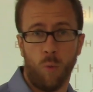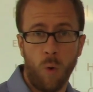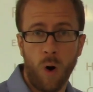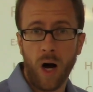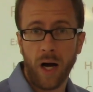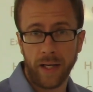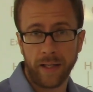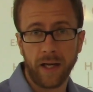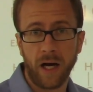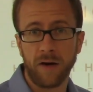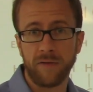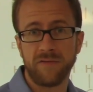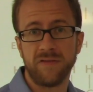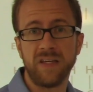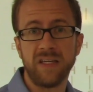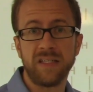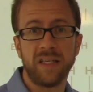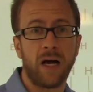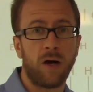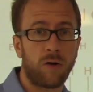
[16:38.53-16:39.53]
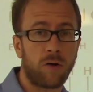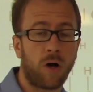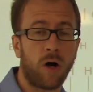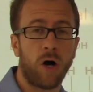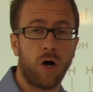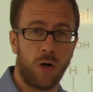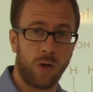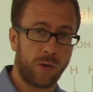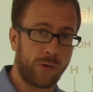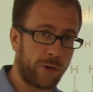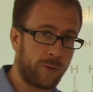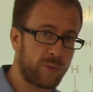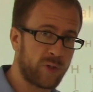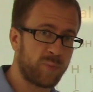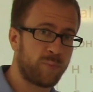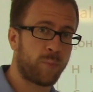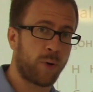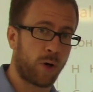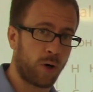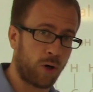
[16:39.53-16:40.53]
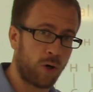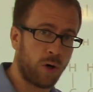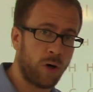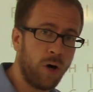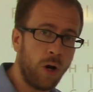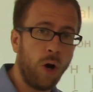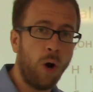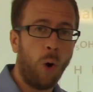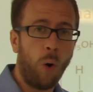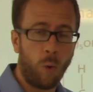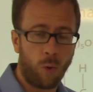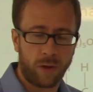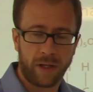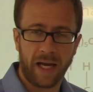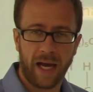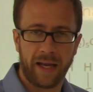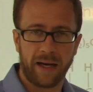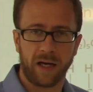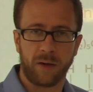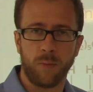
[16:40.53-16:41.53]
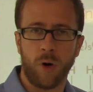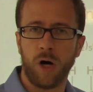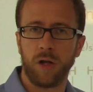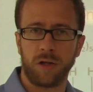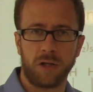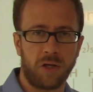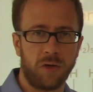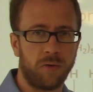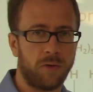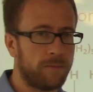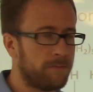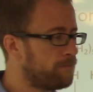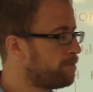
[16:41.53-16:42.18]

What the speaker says: one of these alcohol groups per organic molecule.